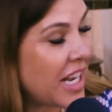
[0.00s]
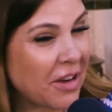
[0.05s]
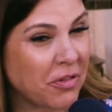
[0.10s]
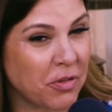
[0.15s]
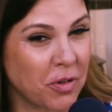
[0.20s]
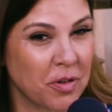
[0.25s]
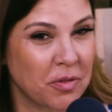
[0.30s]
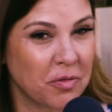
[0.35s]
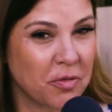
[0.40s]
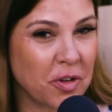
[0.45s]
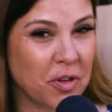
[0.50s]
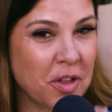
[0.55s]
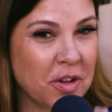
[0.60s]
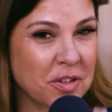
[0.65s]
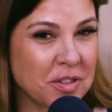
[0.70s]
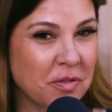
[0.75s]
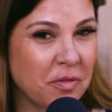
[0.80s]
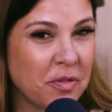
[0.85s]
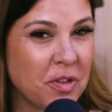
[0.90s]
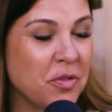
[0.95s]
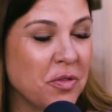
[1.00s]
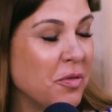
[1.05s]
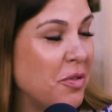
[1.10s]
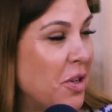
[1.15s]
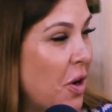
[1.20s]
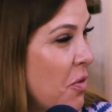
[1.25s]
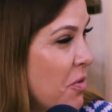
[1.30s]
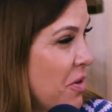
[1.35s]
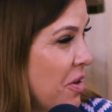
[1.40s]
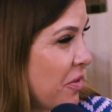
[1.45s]
in, for those of you who
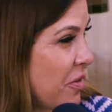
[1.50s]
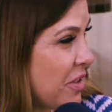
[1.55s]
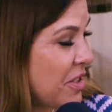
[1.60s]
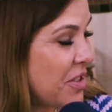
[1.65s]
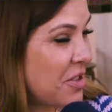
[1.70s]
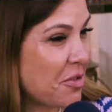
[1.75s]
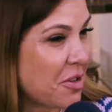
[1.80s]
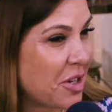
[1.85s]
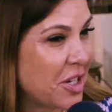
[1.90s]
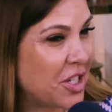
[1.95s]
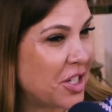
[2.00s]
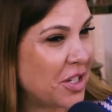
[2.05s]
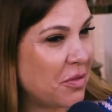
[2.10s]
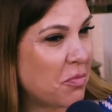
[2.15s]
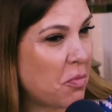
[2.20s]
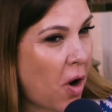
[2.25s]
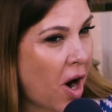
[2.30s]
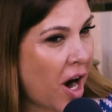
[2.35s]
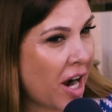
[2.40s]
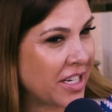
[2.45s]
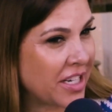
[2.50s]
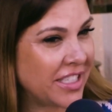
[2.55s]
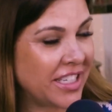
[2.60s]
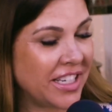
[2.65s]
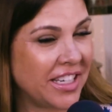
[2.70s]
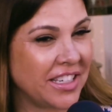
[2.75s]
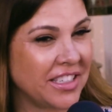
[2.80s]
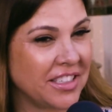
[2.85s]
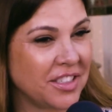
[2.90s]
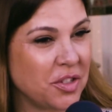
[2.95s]
don't know the story, she walked
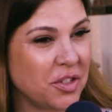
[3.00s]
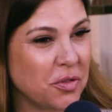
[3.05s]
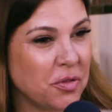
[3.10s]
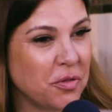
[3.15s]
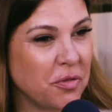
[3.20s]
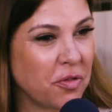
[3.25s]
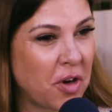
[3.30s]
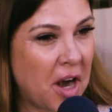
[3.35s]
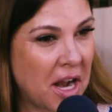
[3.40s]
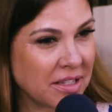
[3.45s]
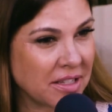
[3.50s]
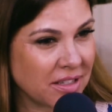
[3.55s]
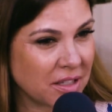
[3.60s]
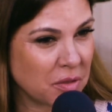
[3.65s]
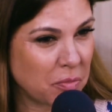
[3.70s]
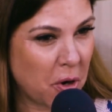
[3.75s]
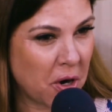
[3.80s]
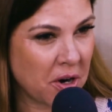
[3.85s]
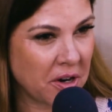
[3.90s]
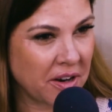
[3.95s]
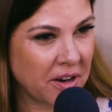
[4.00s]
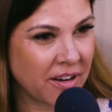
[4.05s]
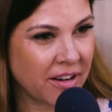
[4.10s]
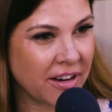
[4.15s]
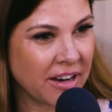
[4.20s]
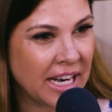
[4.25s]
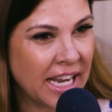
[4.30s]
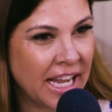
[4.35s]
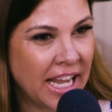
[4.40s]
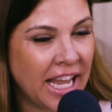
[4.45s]
in to Francis
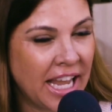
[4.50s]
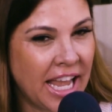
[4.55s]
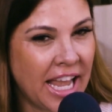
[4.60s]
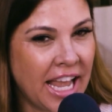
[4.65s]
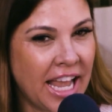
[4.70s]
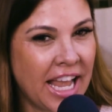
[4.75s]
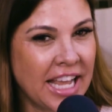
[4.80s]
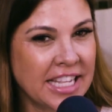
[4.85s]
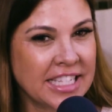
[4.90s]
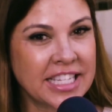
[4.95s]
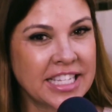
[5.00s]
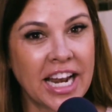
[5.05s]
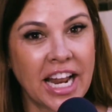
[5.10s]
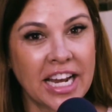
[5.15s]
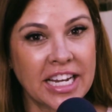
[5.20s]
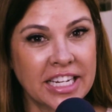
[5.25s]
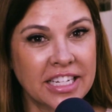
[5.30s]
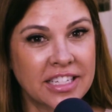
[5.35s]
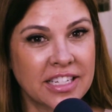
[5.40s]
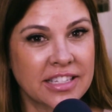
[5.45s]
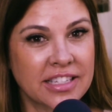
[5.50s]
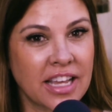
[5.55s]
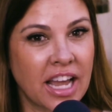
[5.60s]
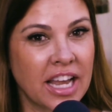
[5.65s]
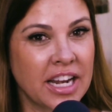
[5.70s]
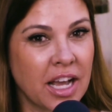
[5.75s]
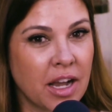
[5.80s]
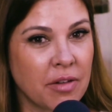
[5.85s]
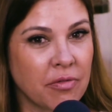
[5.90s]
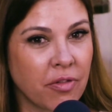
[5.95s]
Parker and said, I need to
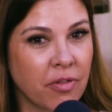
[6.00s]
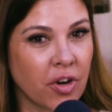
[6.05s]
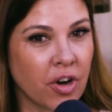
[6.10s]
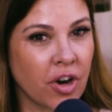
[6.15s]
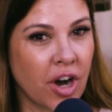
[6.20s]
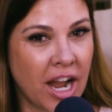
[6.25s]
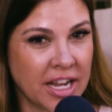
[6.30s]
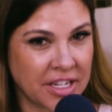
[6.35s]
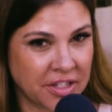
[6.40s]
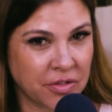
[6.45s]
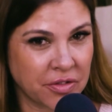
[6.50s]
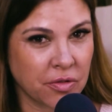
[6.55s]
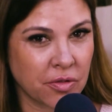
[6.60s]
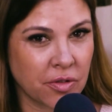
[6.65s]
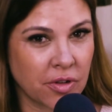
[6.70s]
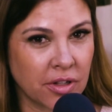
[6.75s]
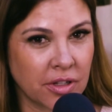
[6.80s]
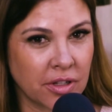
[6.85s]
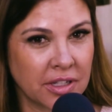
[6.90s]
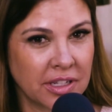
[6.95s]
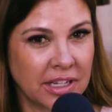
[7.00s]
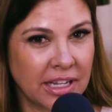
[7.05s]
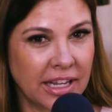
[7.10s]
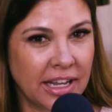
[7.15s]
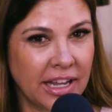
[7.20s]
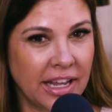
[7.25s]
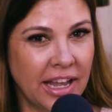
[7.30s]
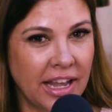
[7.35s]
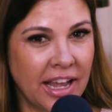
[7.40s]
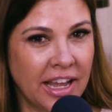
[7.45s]
sign up for high school.
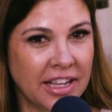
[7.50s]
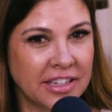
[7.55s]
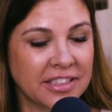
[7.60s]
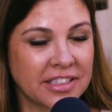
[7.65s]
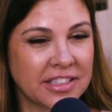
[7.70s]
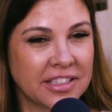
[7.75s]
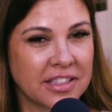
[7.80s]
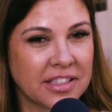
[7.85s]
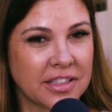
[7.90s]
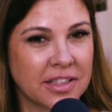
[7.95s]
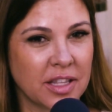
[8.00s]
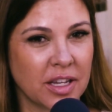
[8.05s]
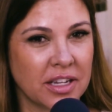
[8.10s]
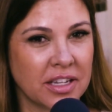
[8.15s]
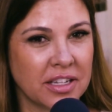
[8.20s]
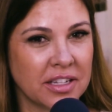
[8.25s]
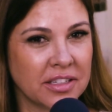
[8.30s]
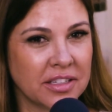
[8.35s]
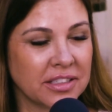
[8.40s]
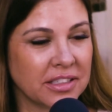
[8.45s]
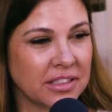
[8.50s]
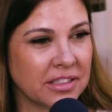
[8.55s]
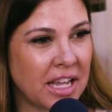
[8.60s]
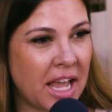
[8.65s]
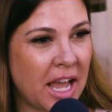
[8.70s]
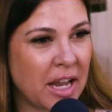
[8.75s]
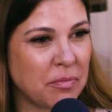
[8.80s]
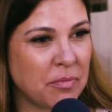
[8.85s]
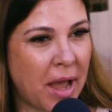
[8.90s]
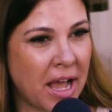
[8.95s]
And the
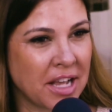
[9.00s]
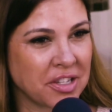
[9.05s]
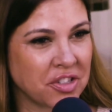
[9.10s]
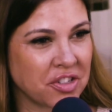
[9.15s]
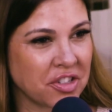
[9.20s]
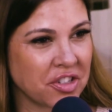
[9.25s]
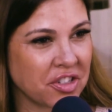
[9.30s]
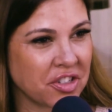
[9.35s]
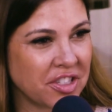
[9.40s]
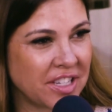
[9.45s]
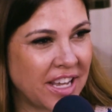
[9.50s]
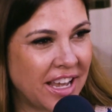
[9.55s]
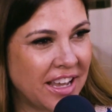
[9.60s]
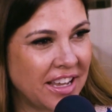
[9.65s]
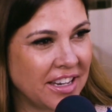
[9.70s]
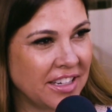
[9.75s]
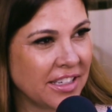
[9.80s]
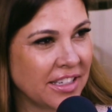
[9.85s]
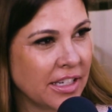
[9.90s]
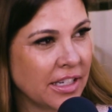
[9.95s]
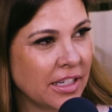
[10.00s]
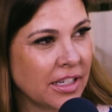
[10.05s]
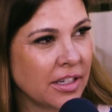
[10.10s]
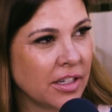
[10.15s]
headmaster said,